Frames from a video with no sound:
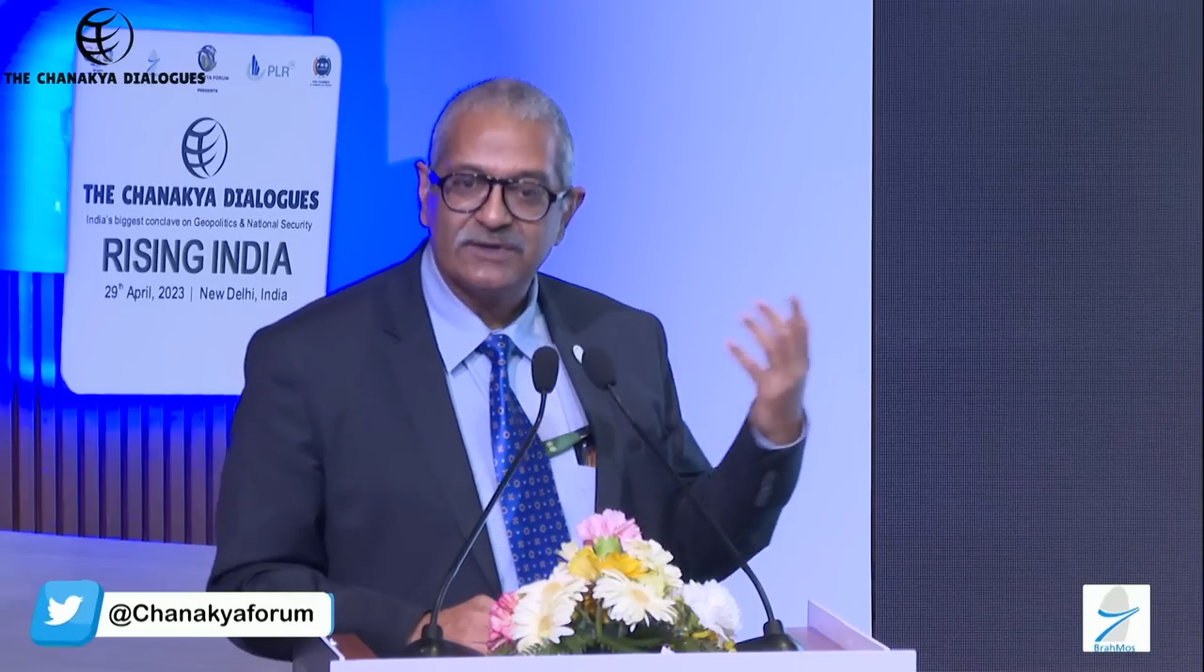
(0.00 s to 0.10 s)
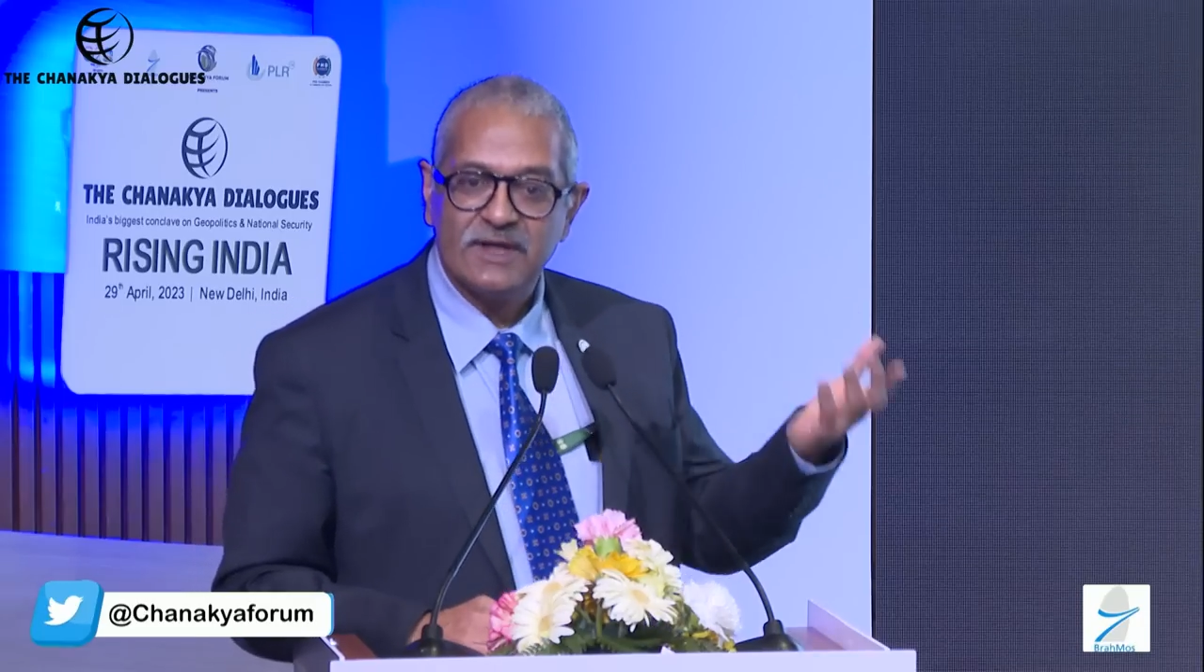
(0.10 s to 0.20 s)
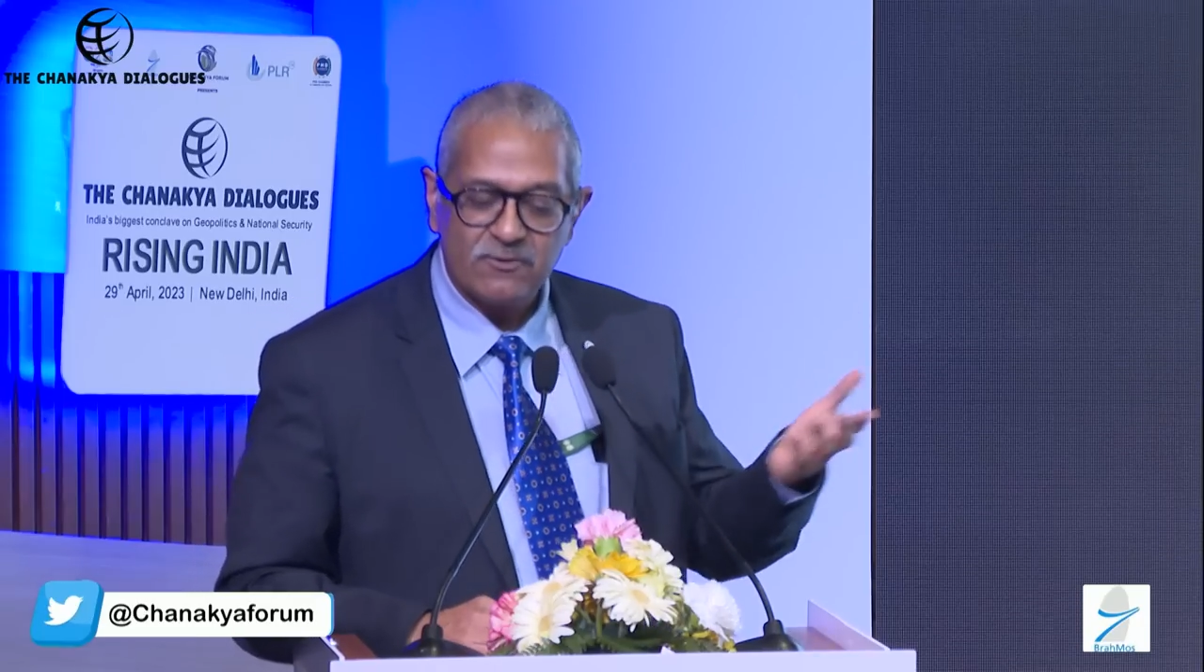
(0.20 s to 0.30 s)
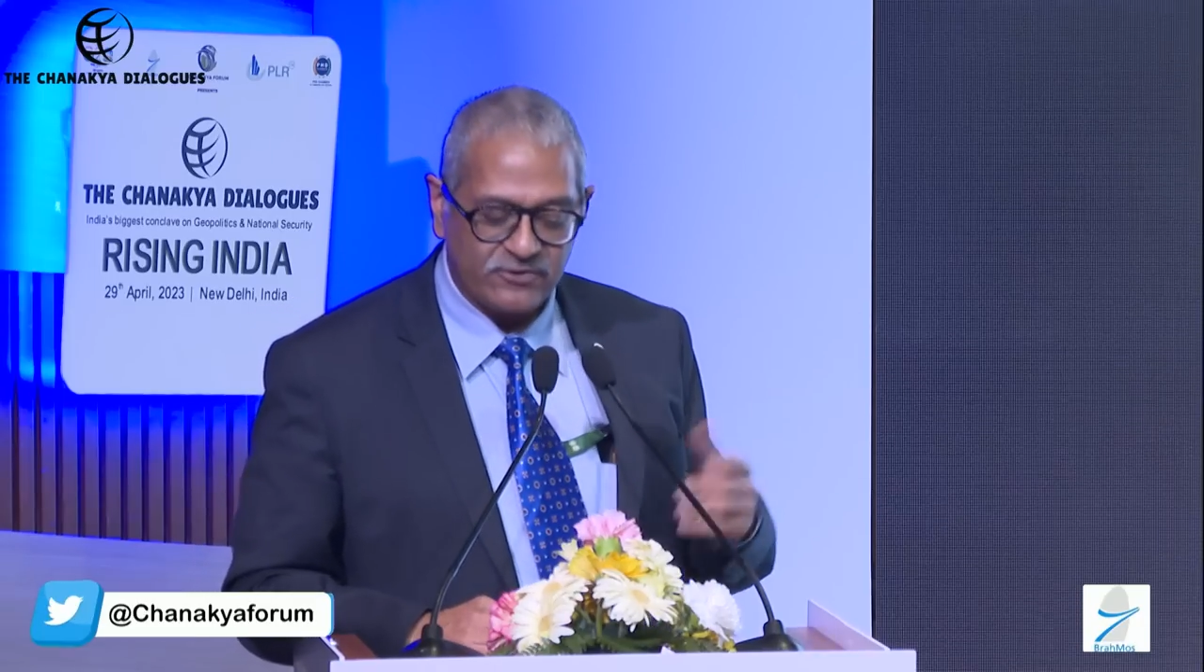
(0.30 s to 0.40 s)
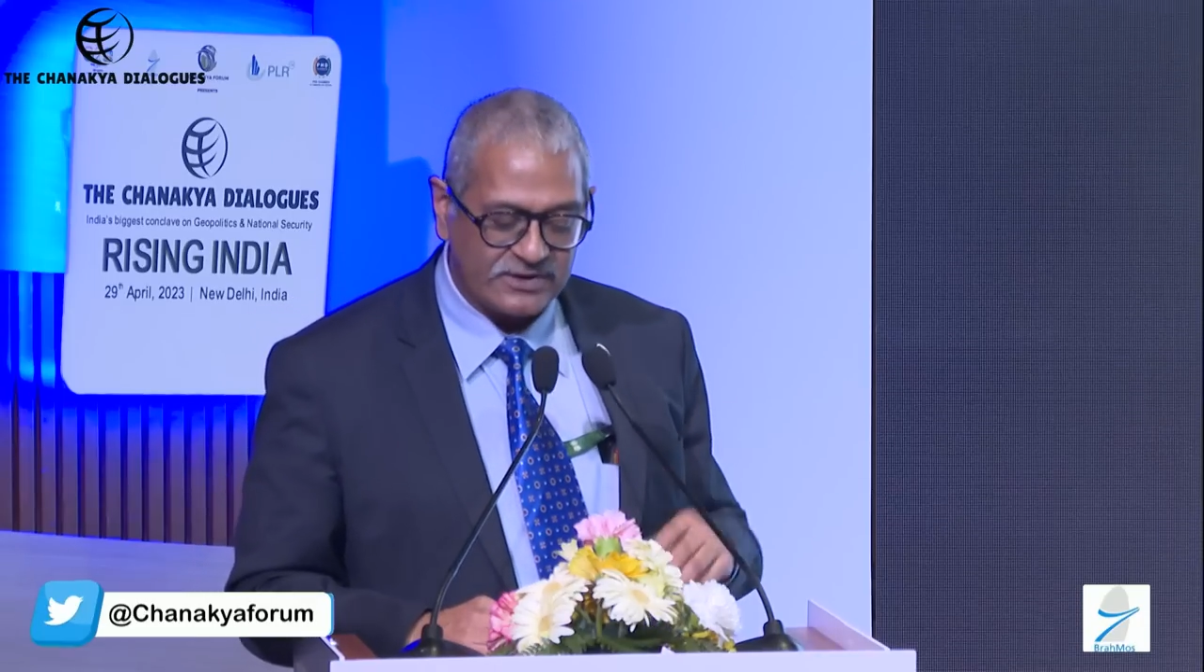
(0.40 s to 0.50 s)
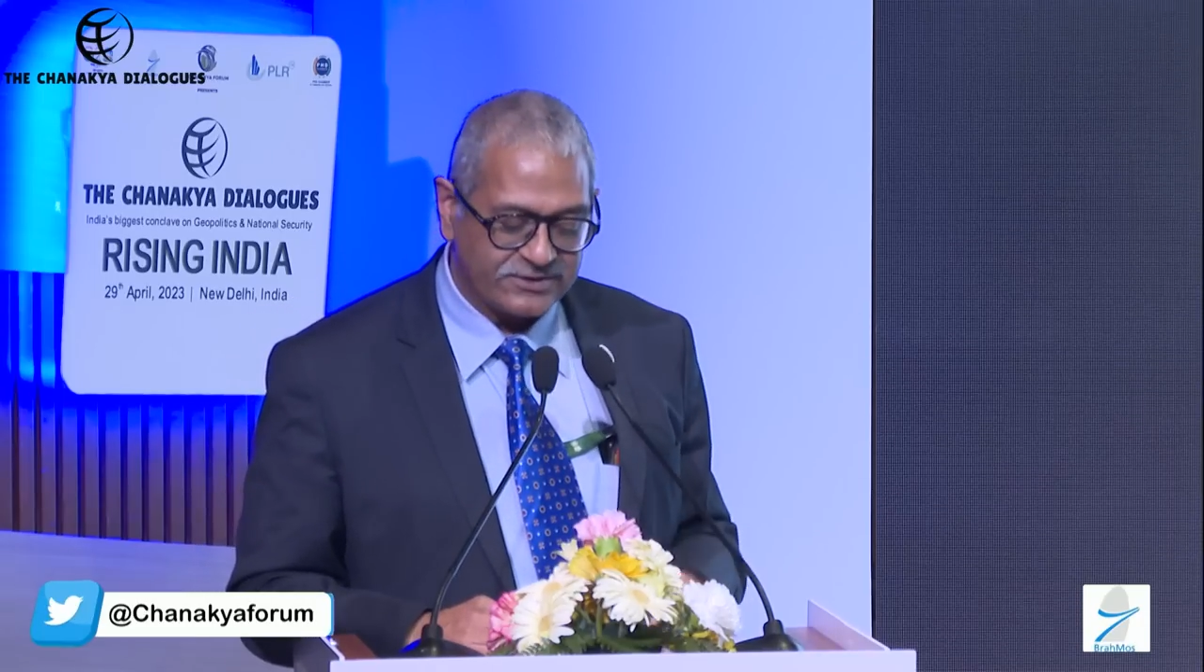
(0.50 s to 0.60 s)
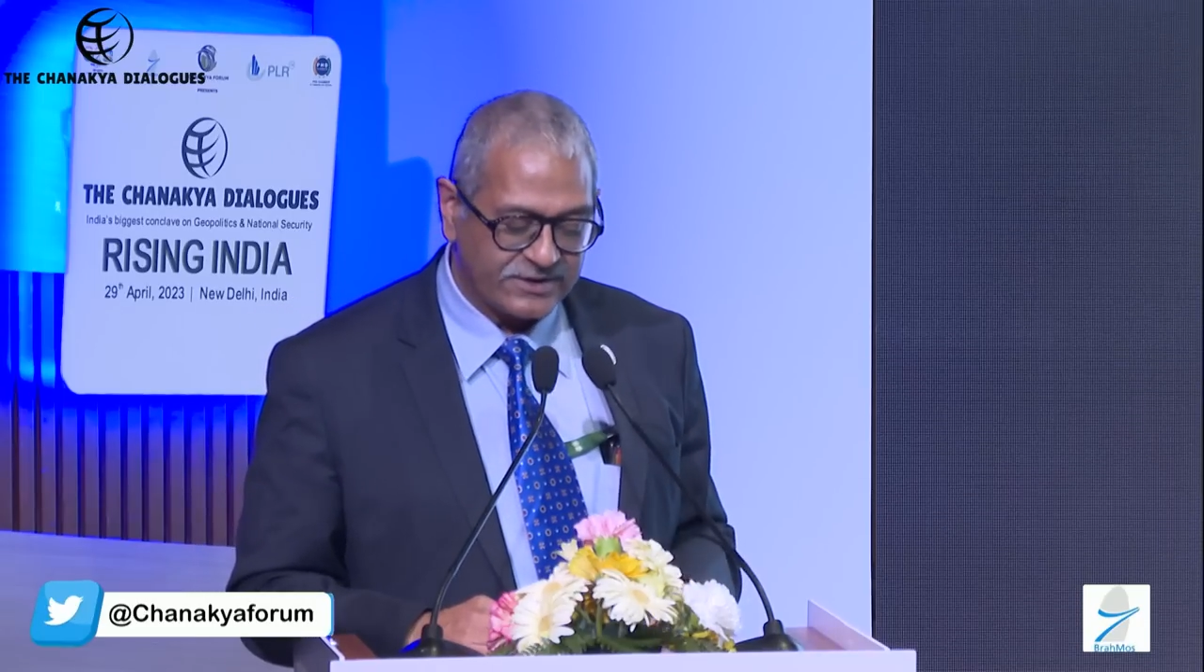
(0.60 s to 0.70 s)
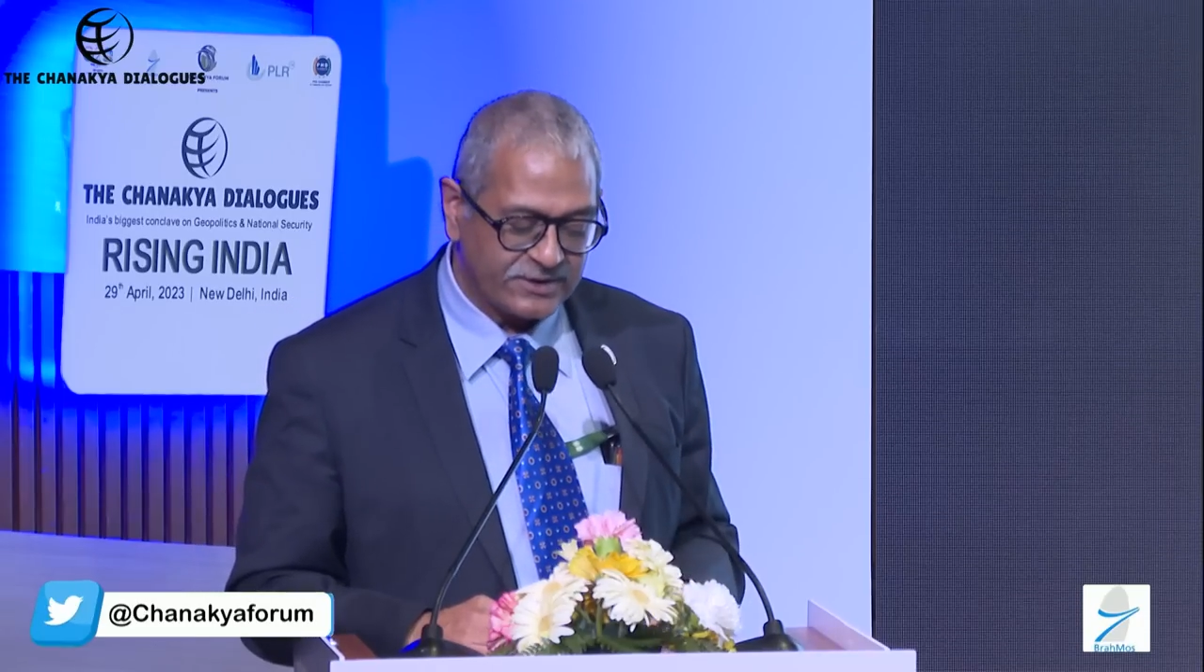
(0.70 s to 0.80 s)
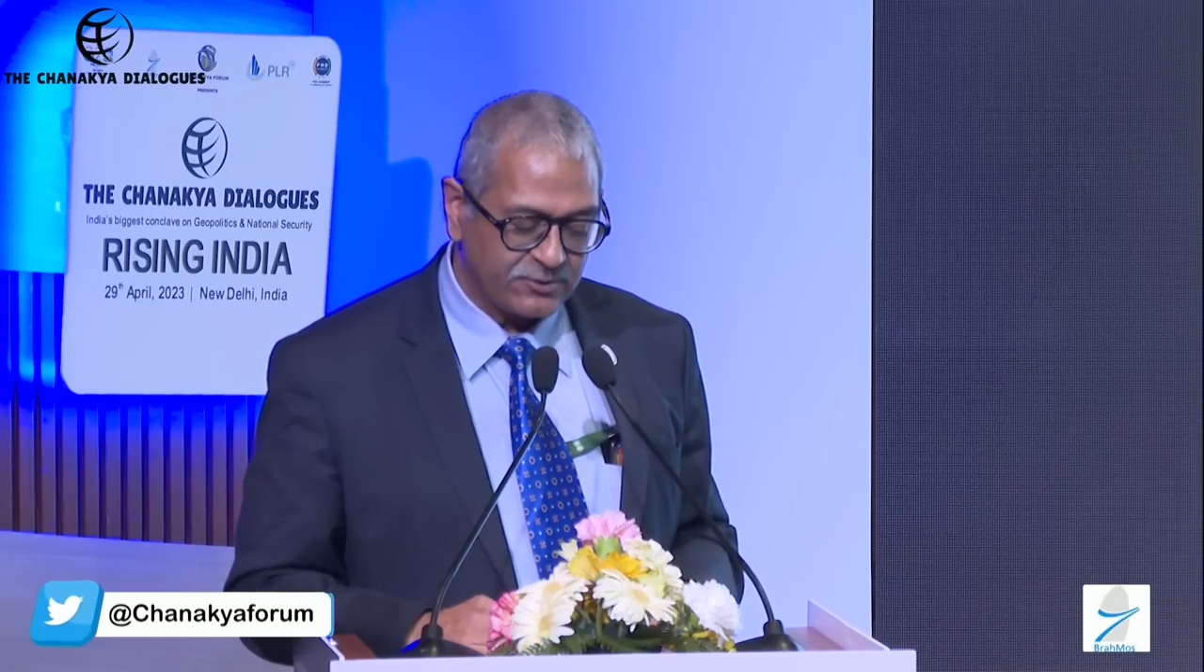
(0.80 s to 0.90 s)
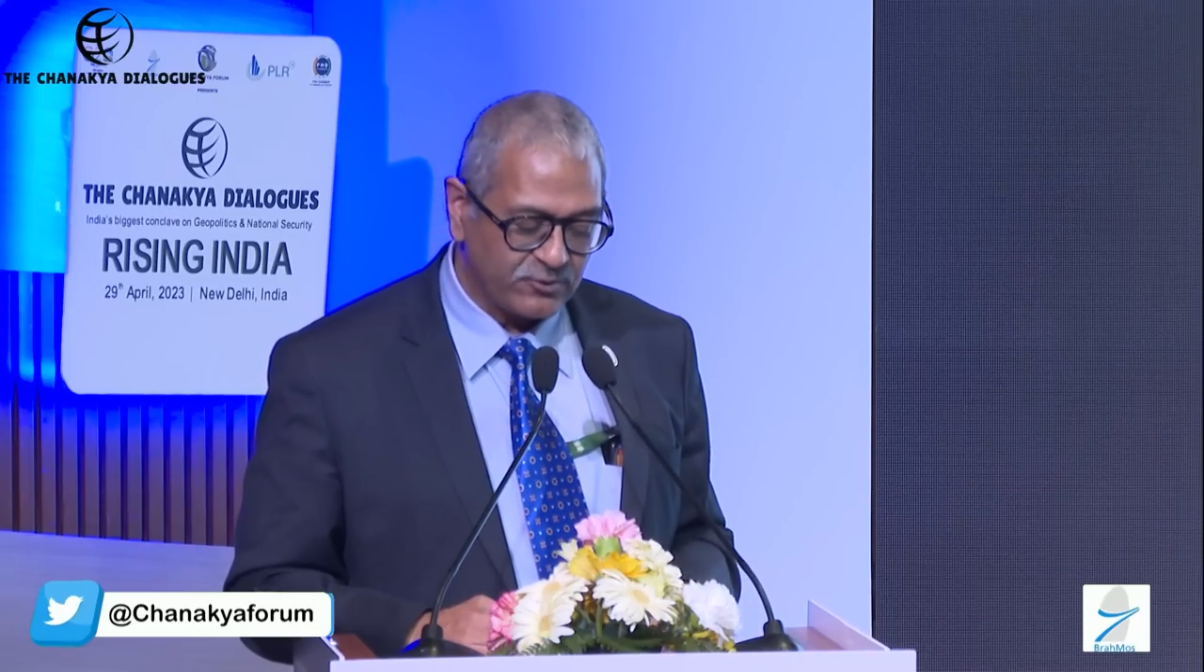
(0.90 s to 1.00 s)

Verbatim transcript: they feel threatened